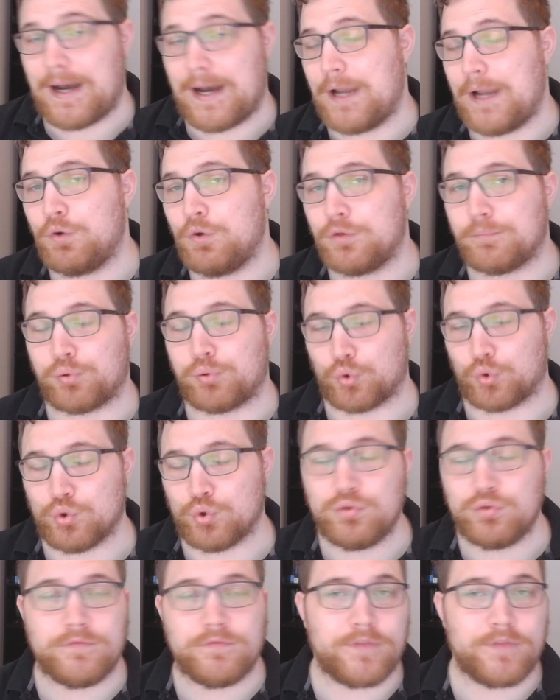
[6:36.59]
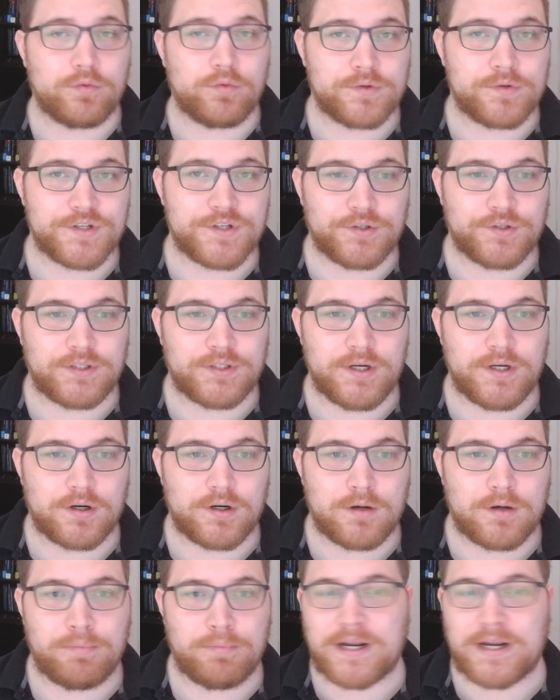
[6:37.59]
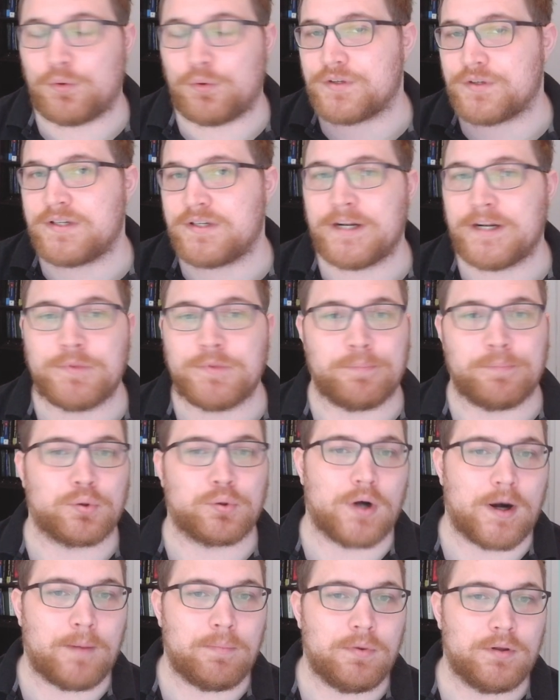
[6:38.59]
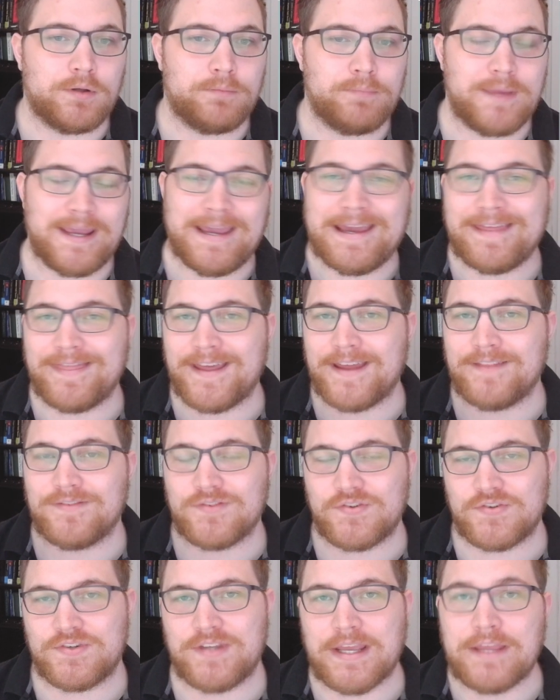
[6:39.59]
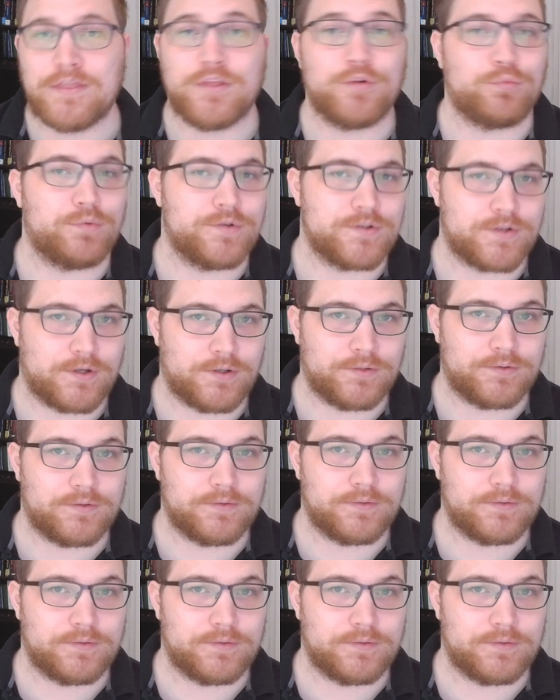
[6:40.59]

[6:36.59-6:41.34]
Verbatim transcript: I won't prove the result here, but I will set up the problem and then state the result.